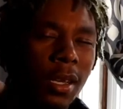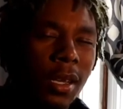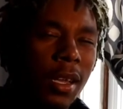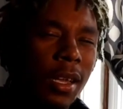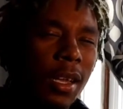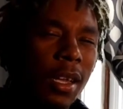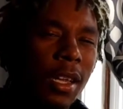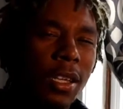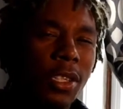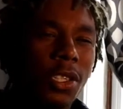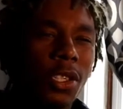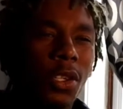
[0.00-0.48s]

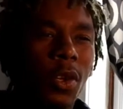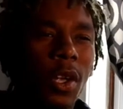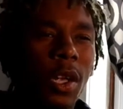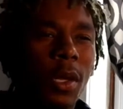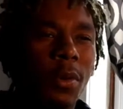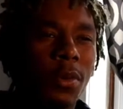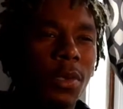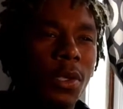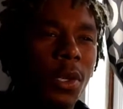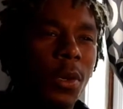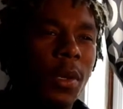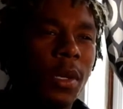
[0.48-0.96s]
Instagram
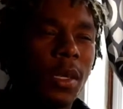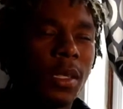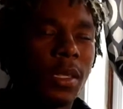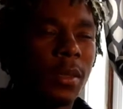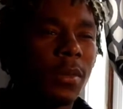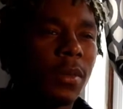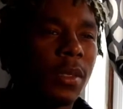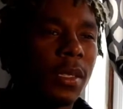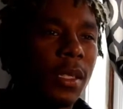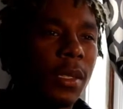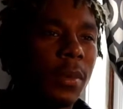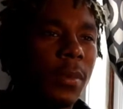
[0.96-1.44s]
story or some
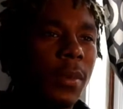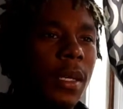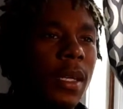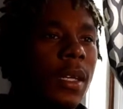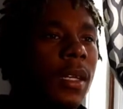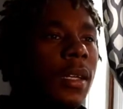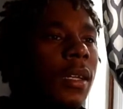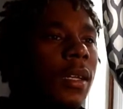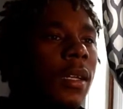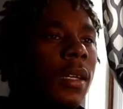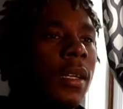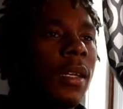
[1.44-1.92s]
shit, man,
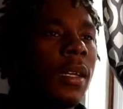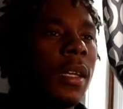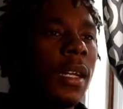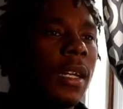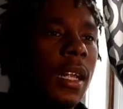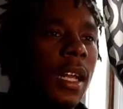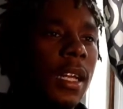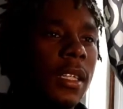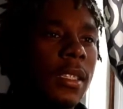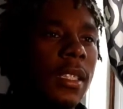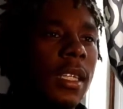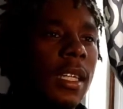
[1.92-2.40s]
and I
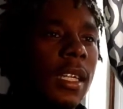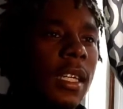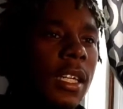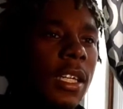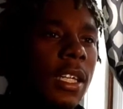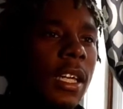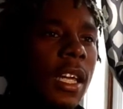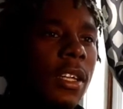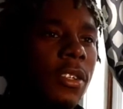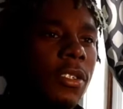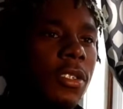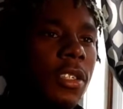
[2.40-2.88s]
seen he
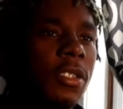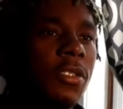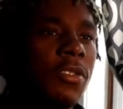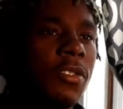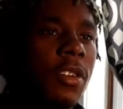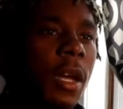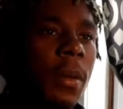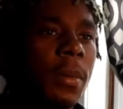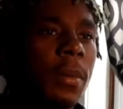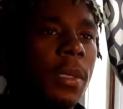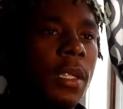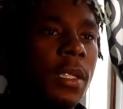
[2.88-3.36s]
had just
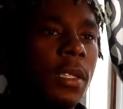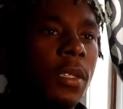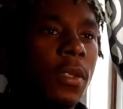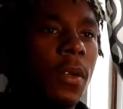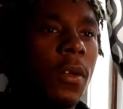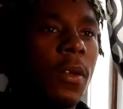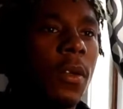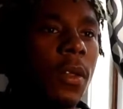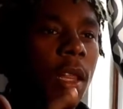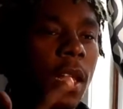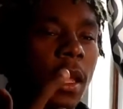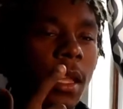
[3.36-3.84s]
dropped this song,
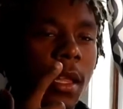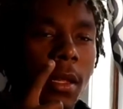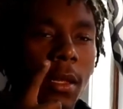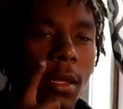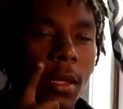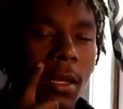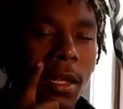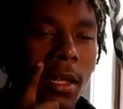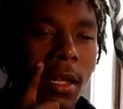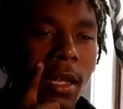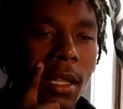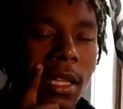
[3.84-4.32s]
like,
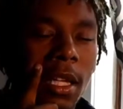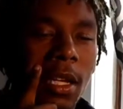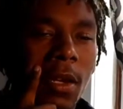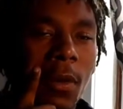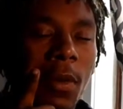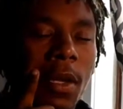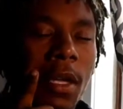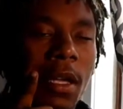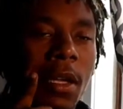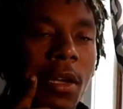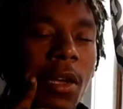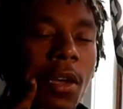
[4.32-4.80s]
I think a week
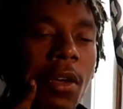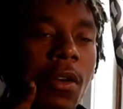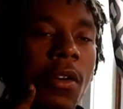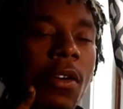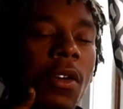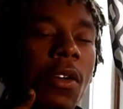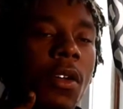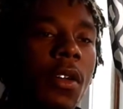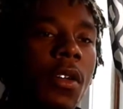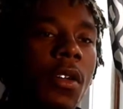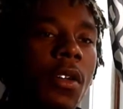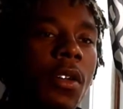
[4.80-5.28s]
ago,
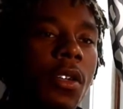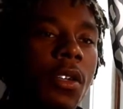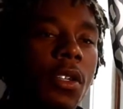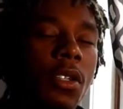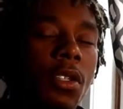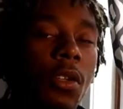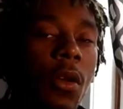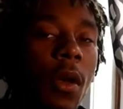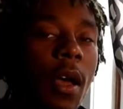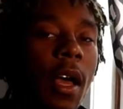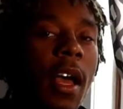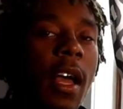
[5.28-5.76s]
so
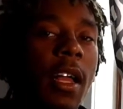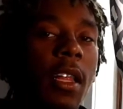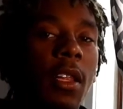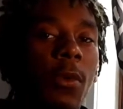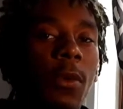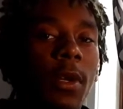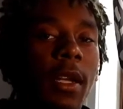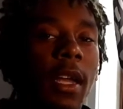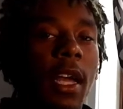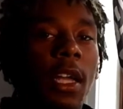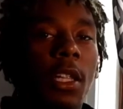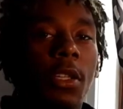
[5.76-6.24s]
I had to
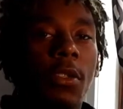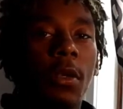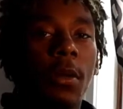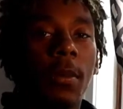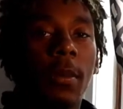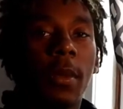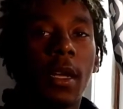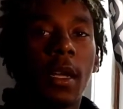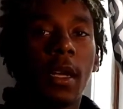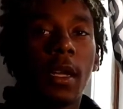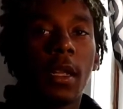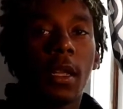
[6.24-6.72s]
react to it,
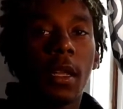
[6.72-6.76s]
man.